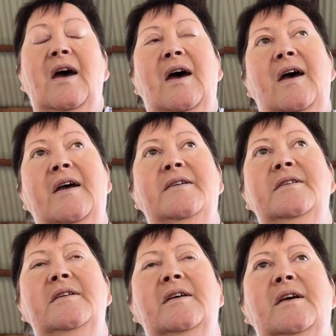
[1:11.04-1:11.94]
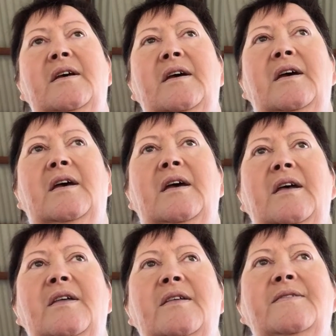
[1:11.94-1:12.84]
And
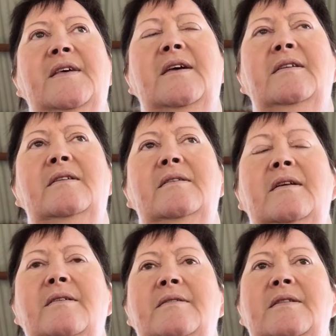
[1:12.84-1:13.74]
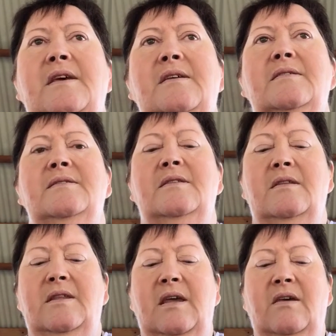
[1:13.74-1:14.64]
then there's
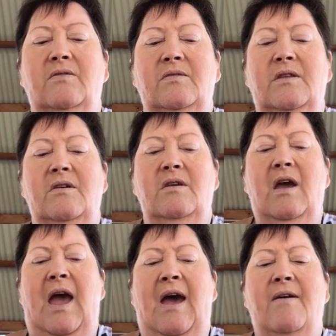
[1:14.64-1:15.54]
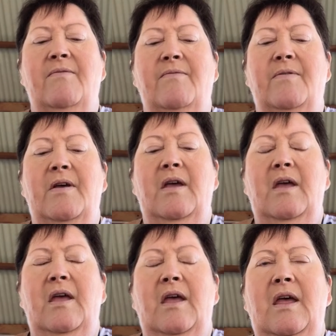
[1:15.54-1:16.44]
the guilt that you have
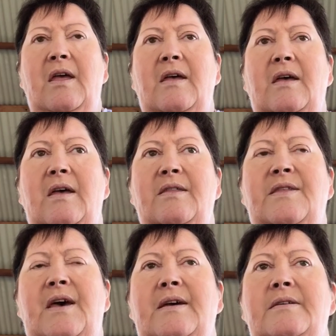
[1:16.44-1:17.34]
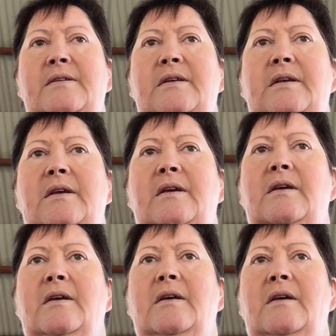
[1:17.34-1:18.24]
that
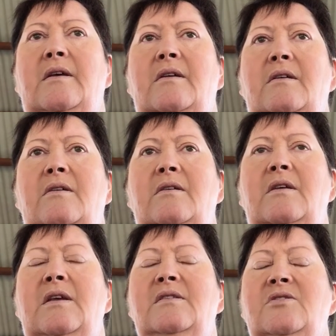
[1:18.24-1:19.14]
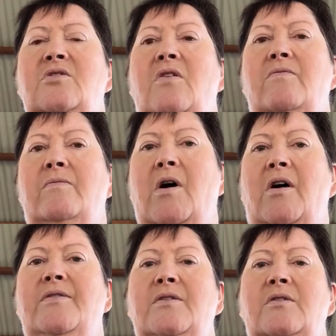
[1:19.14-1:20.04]
it's not
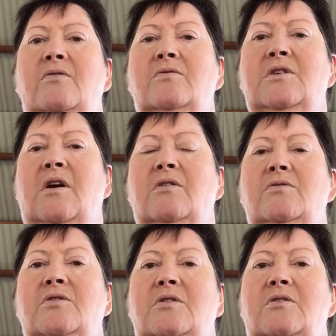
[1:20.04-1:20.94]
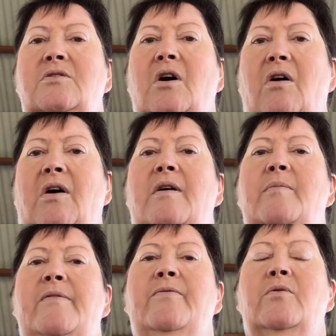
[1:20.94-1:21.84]
right that your child should die
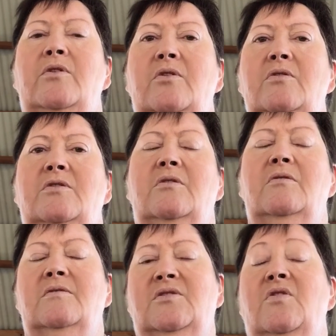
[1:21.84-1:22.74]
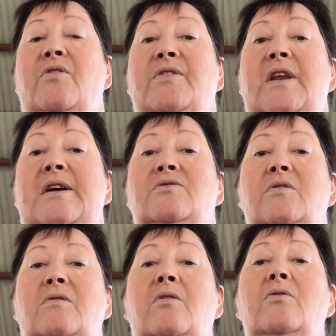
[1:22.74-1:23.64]
before you do. It's not the
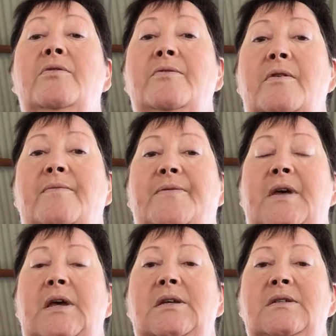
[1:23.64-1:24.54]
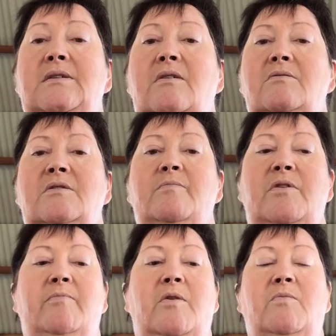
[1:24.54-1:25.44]
natural order of things. Just
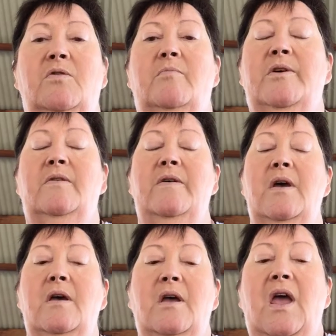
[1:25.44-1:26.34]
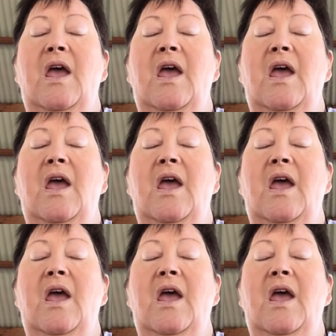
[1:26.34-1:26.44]
move my water bottle there.